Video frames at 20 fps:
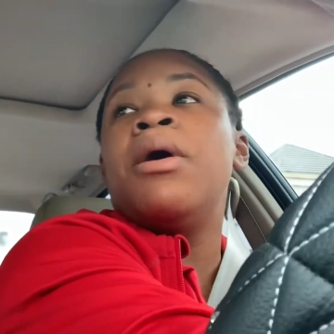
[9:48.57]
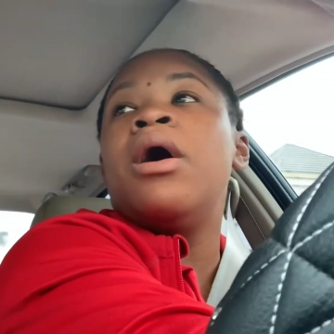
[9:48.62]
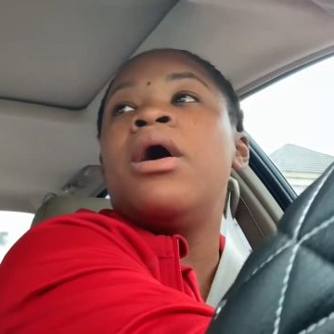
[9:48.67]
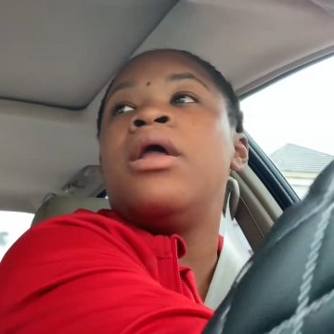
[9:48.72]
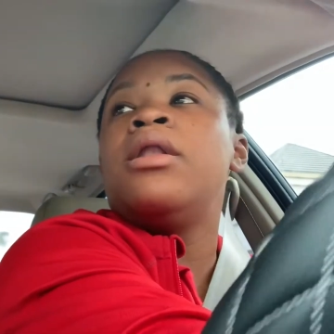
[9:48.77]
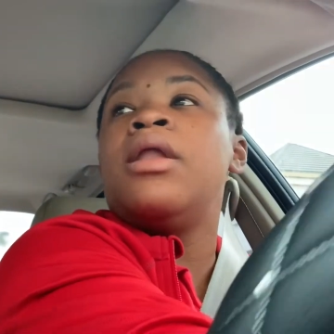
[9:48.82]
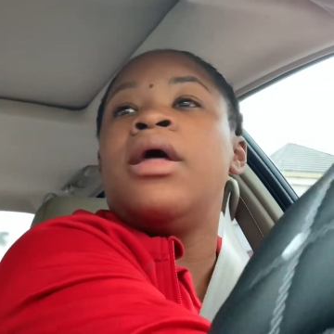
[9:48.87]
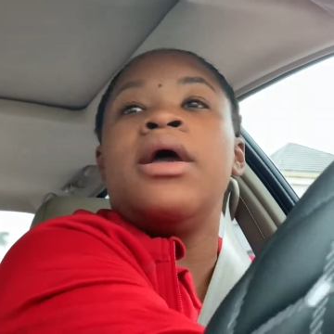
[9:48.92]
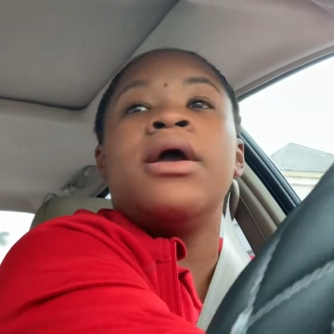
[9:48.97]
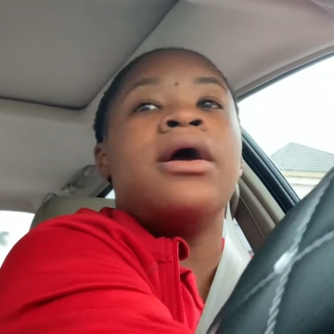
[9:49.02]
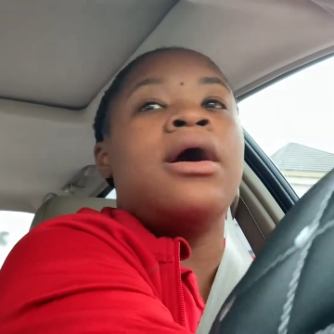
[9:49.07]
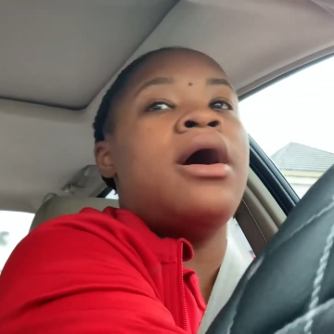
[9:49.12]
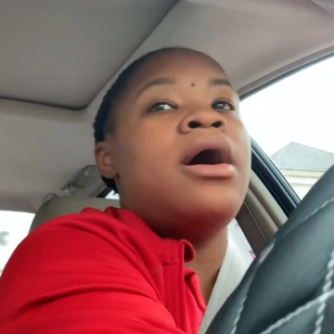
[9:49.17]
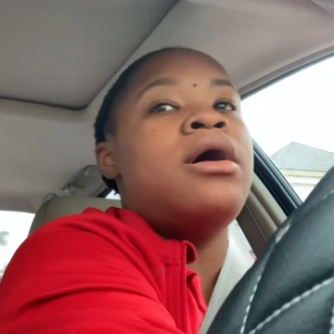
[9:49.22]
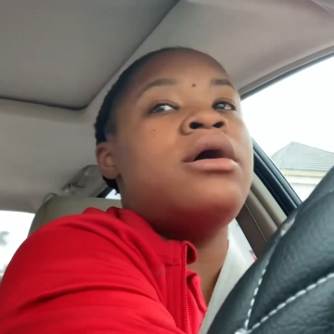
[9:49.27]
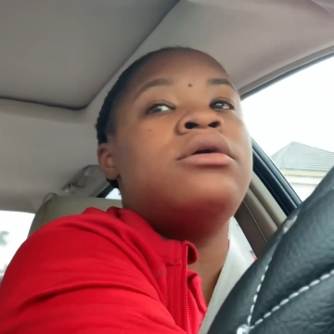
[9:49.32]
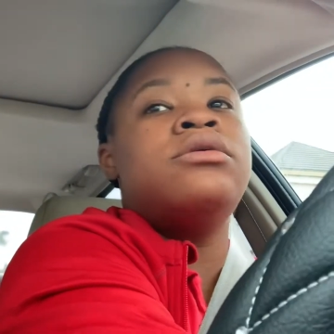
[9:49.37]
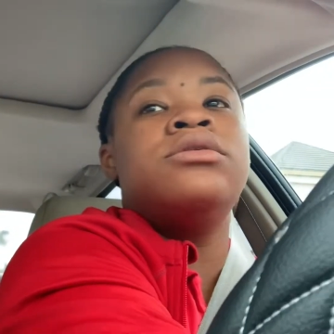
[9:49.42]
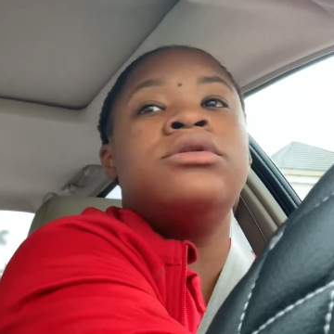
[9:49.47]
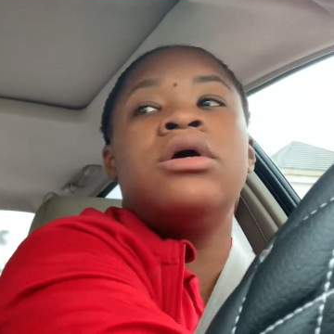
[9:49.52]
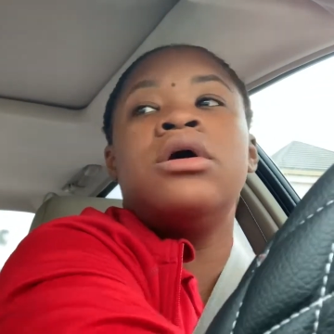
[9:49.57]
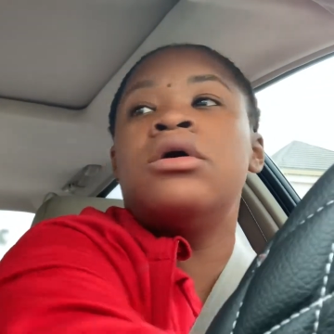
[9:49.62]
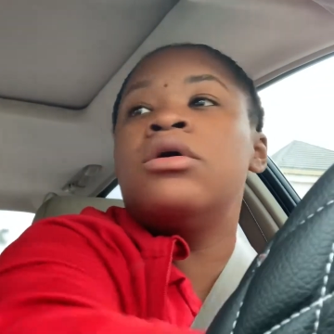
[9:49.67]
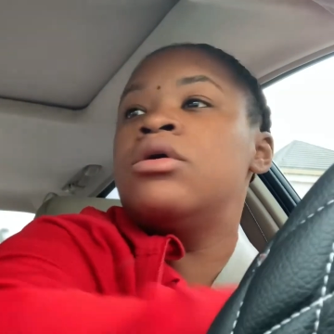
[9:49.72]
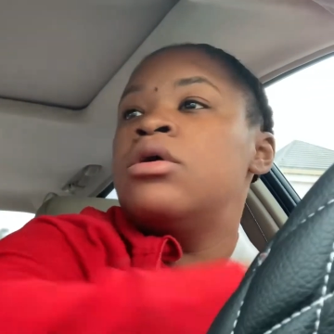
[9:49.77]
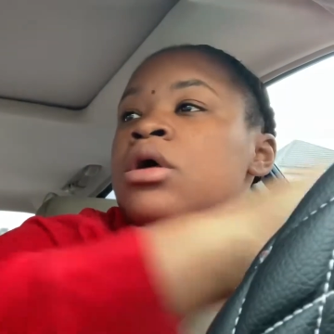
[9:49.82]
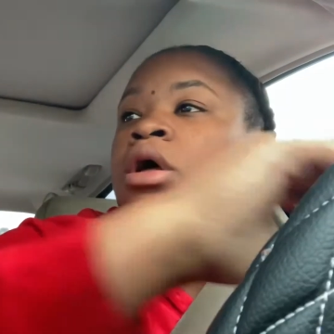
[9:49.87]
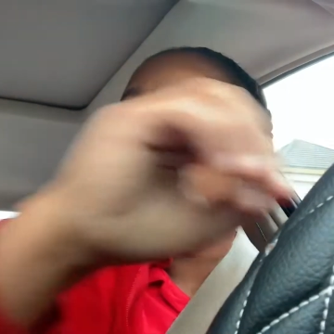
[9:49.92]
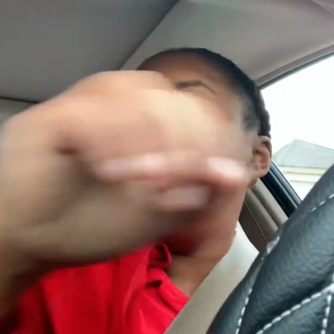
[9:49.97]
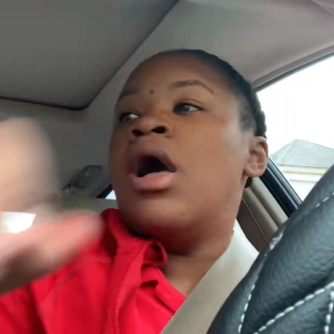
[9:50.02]
Like, I don't know.
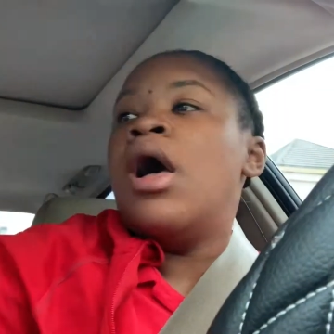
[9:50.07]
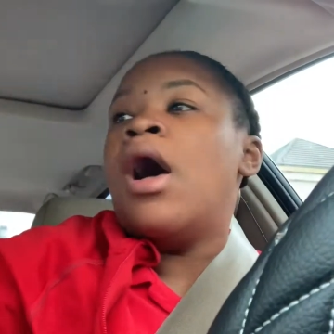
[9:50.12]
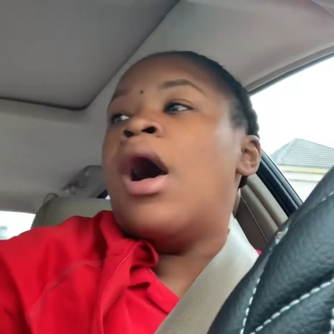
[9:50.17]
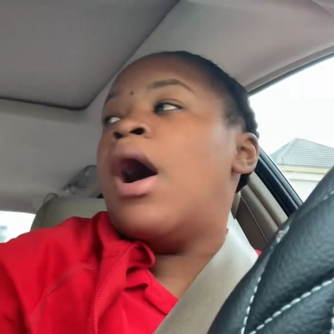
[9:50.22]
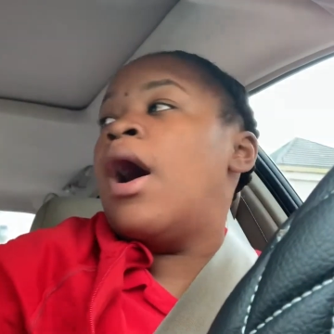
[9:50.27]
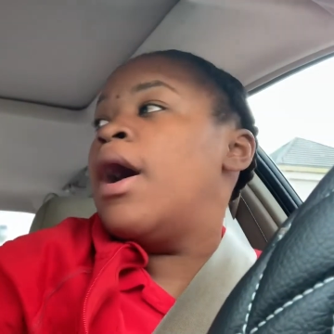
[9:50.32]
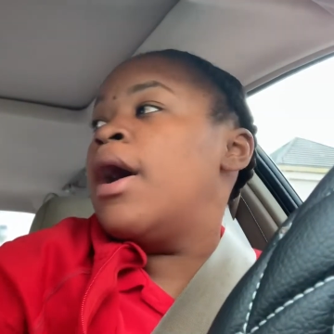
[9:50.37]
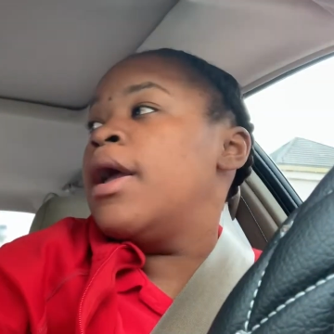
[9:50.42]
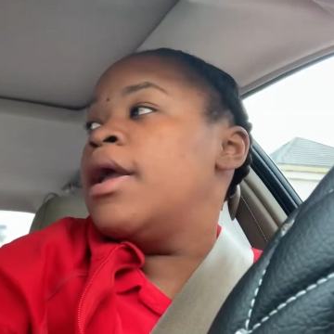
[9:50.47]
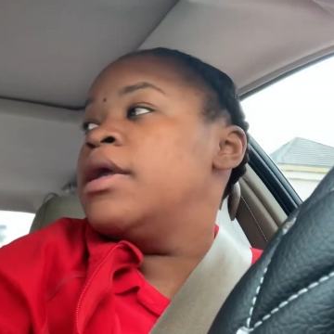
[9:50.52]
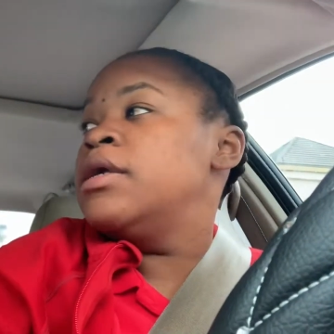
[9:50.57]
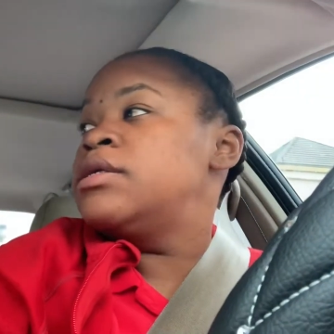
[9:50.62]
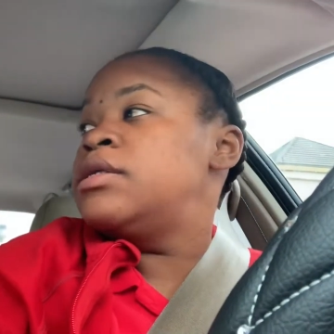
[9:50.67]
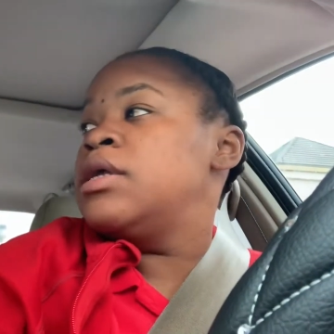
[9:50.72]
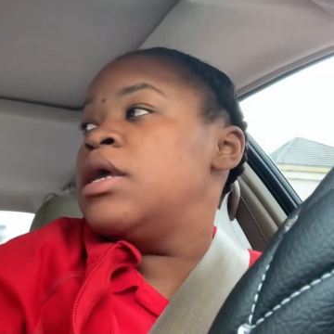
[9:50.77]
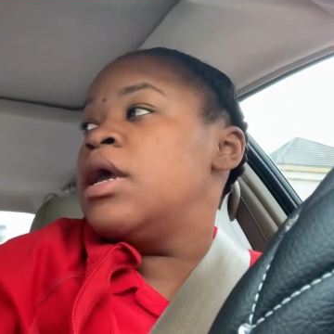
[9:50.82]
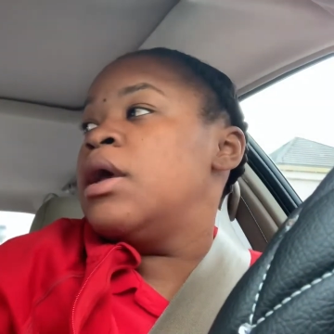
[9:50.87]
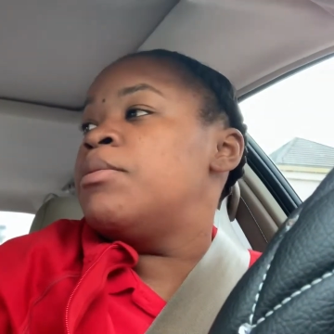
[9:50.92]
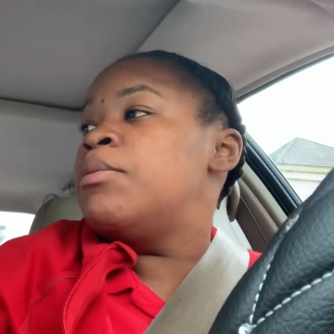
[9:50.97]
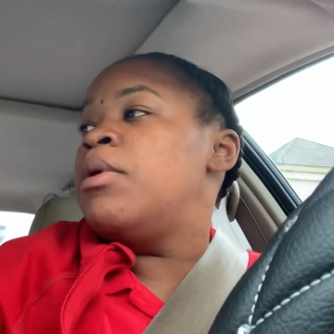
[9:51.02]
I ain't saying